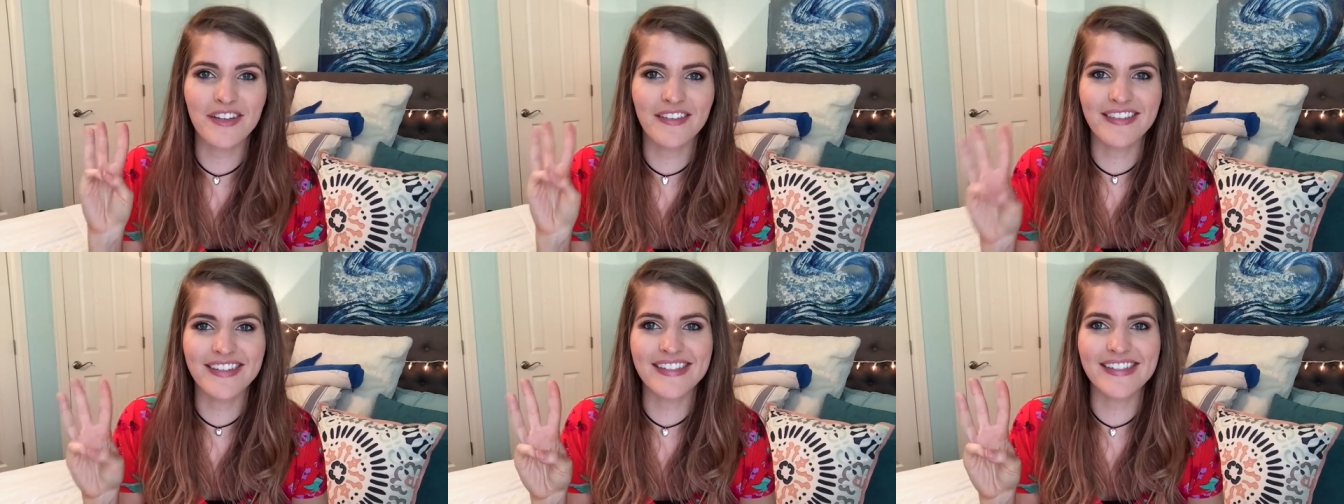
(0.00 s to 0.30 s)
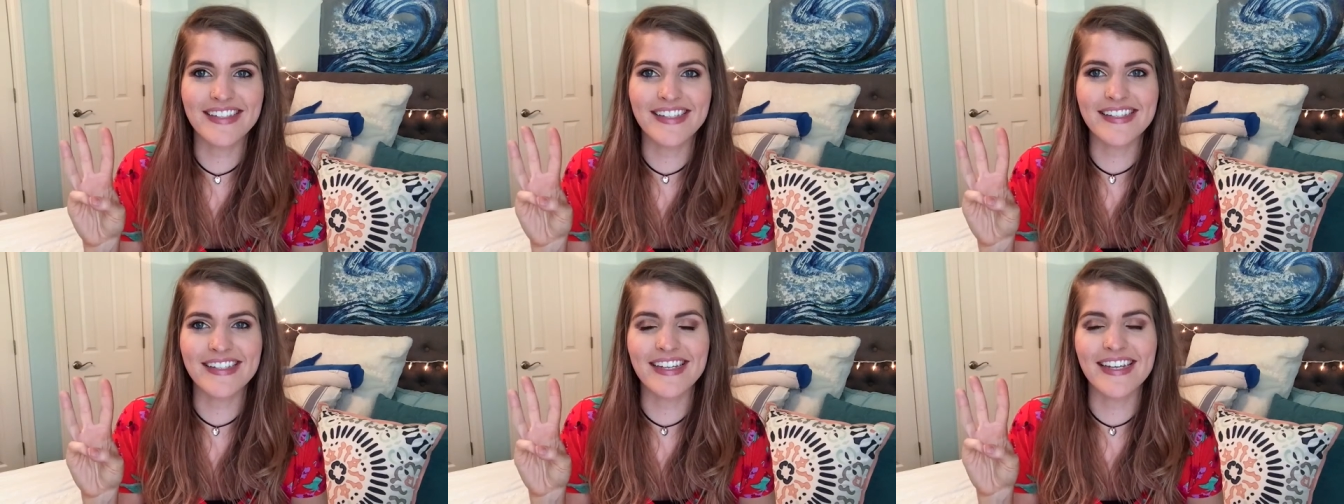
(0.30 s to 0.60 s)
on this
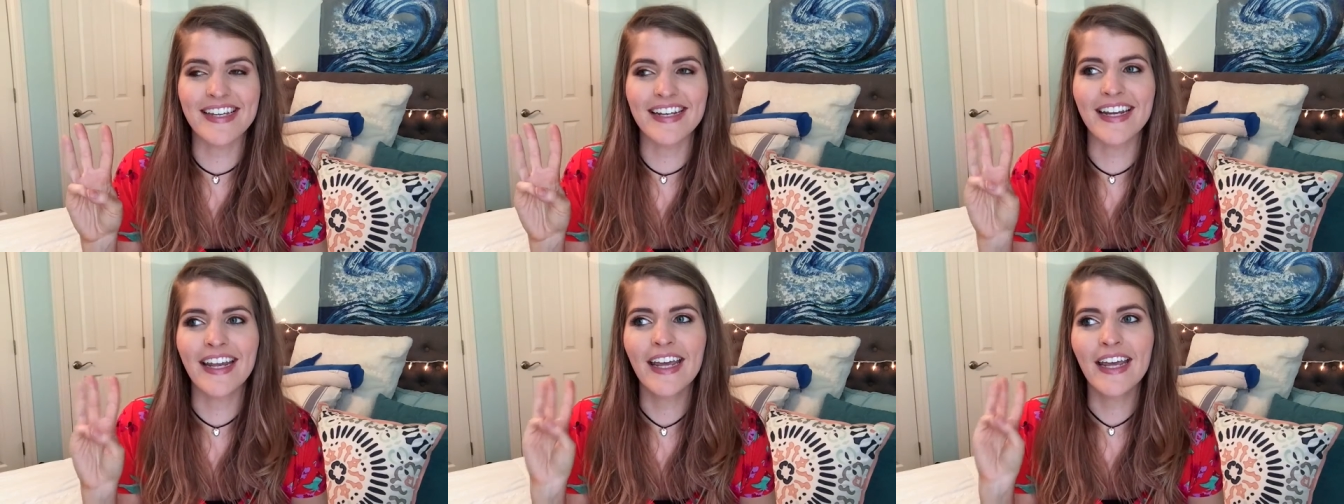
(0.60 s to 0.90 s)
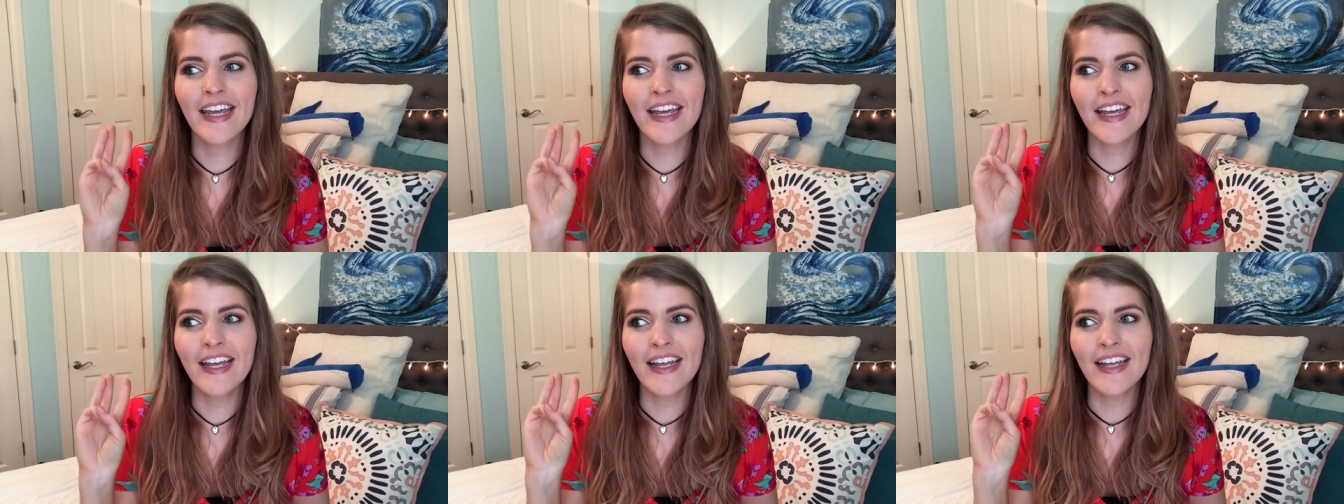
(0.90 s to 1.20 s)
season.
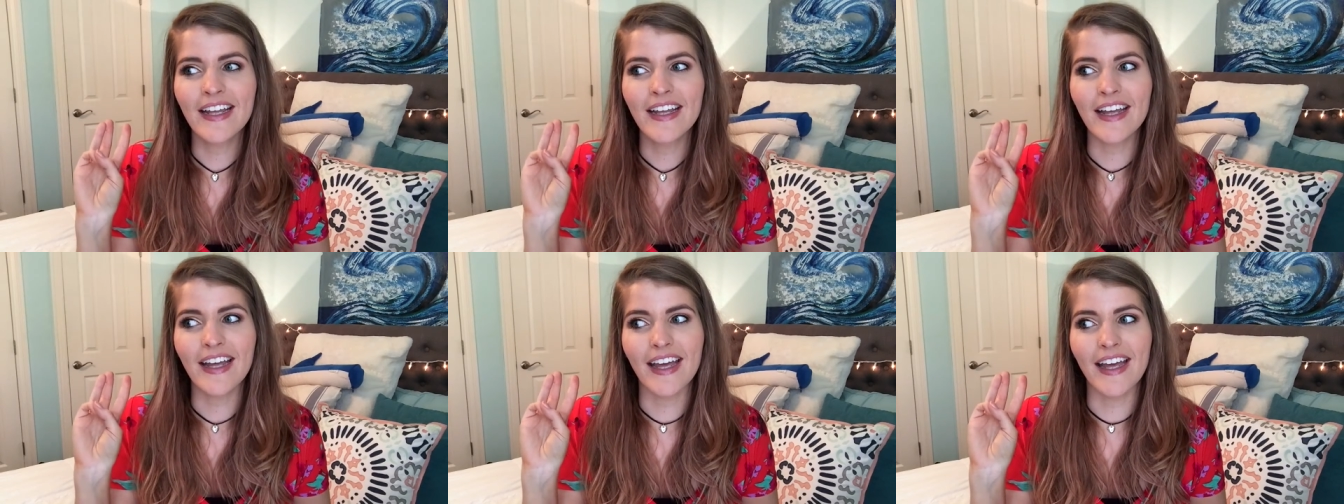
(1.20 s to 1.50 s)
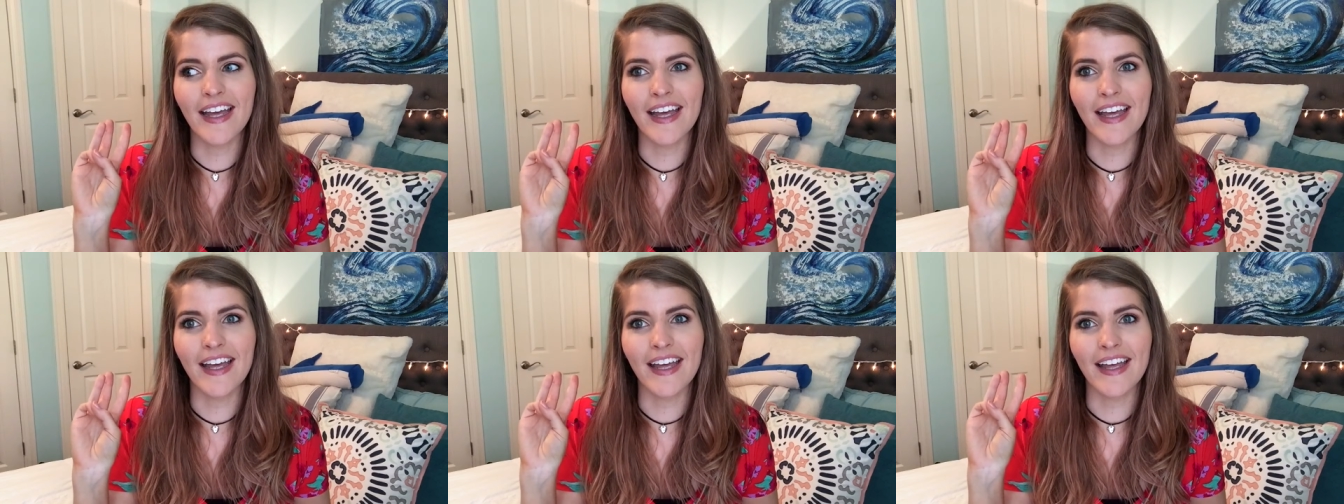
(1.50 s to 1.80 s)

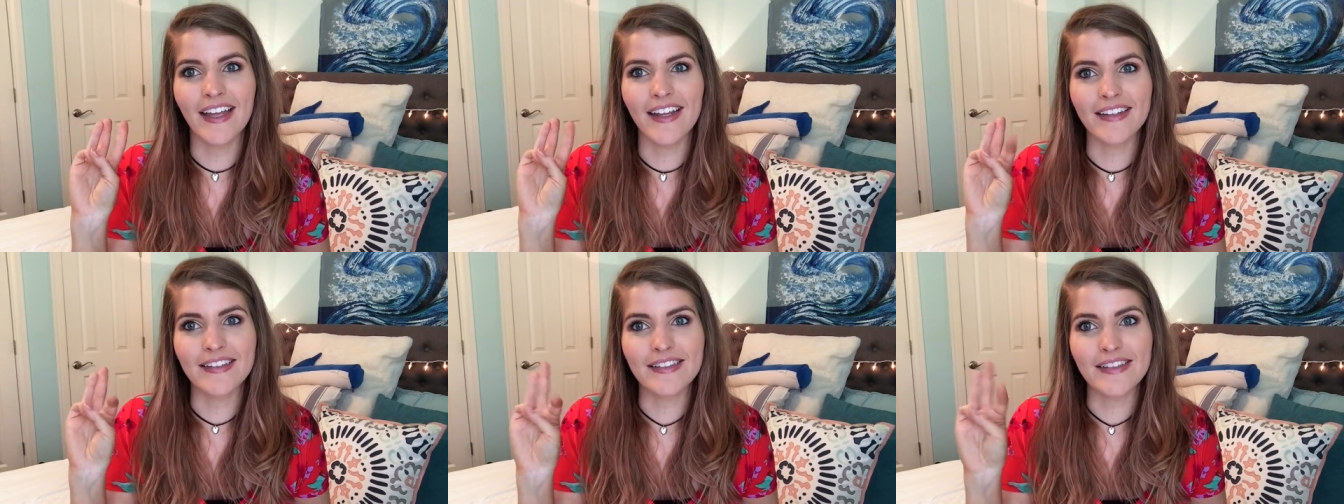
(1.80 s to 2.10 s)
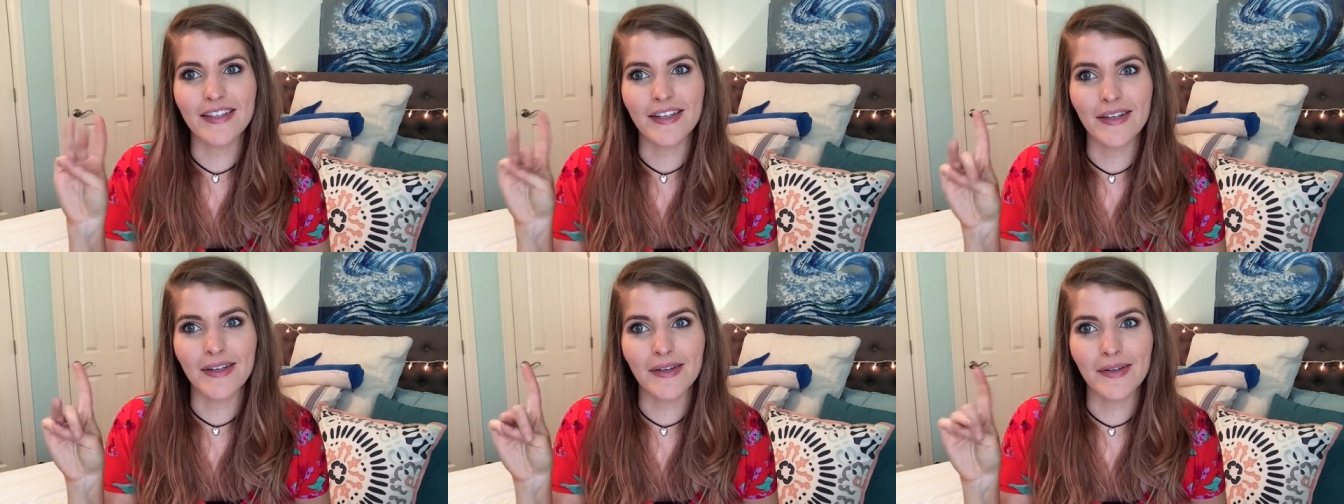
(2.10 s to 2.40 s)
And
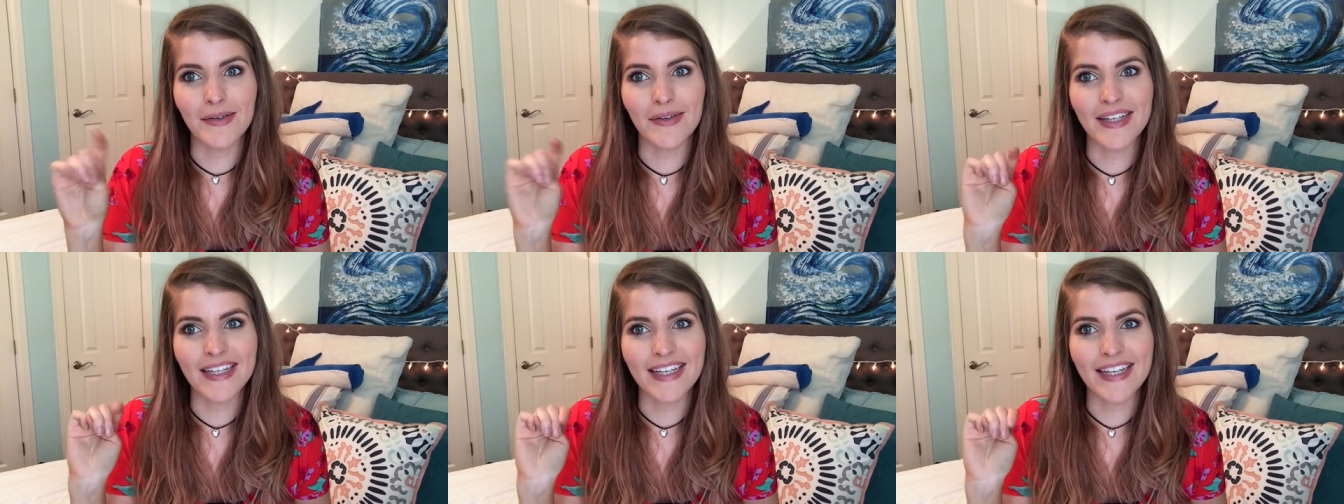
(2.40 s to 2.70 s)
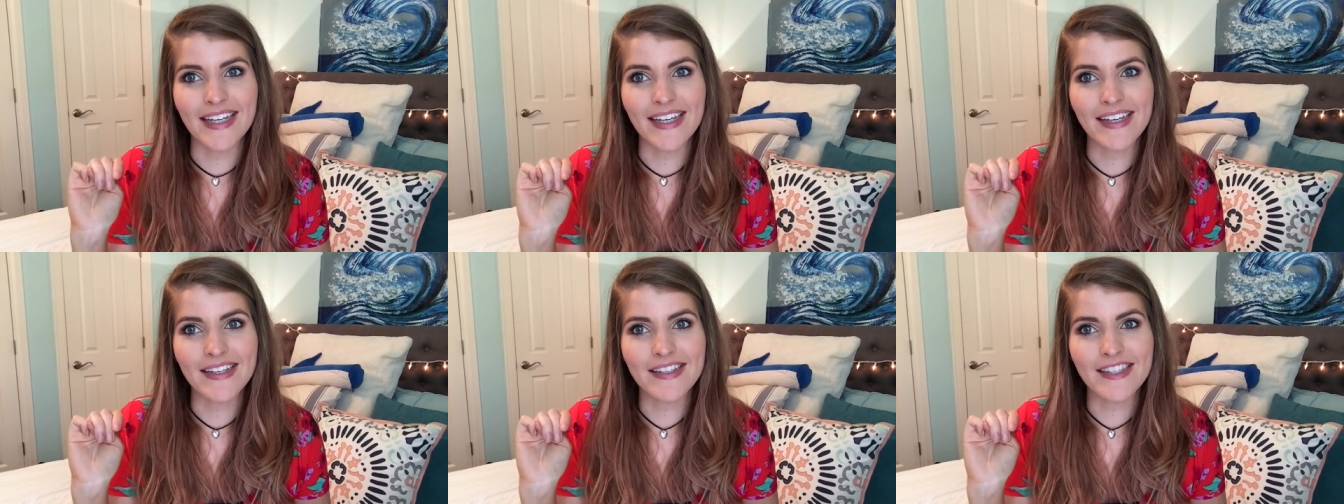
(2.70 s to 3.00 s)
so
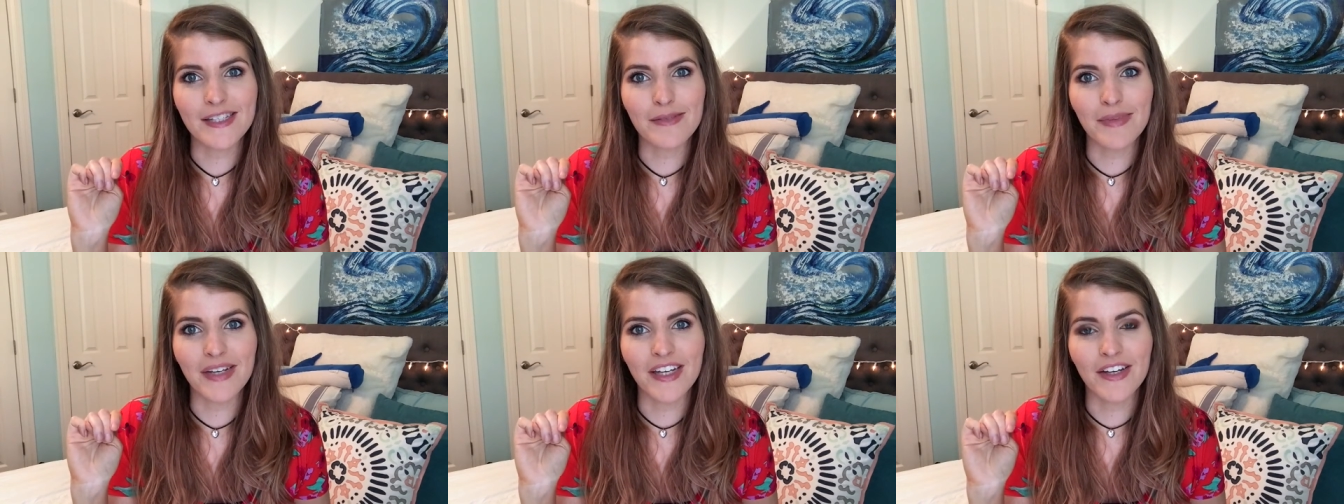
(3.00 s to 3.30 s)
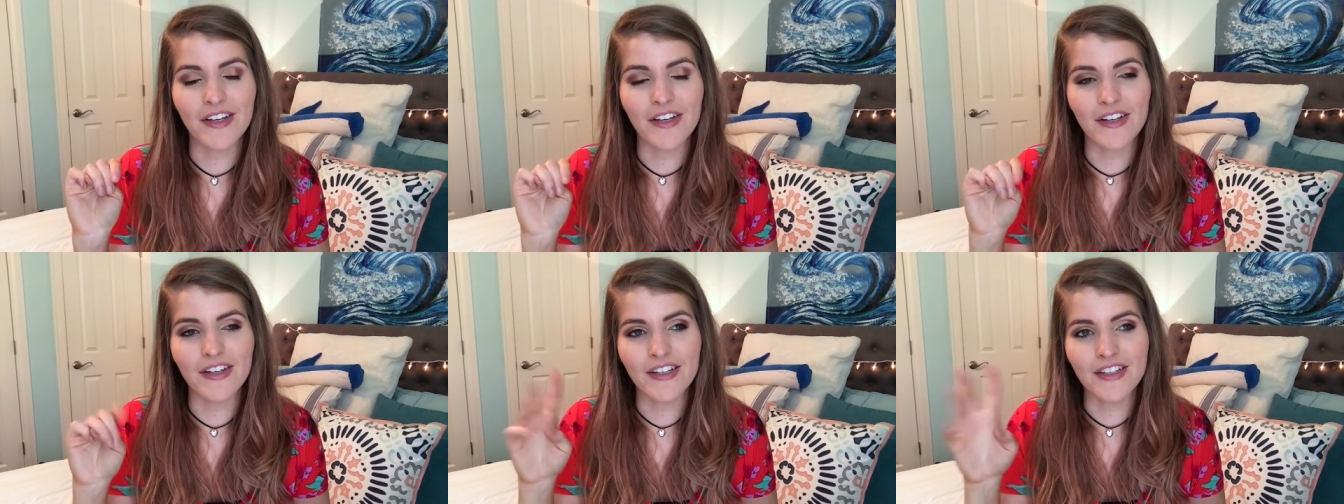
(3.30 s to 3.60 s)
he gets to be
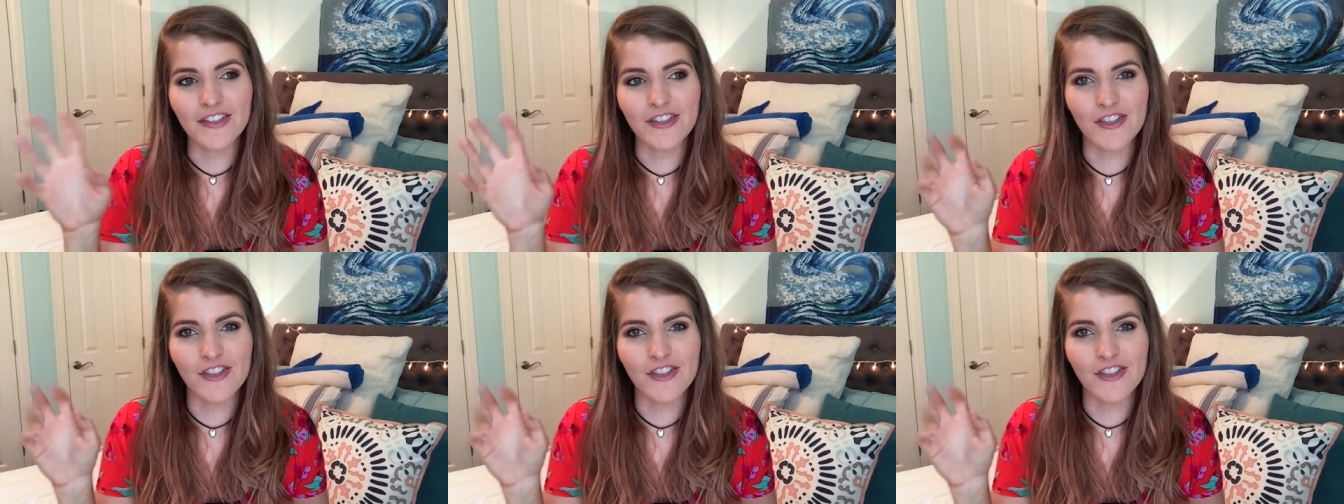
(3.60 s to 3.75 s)
called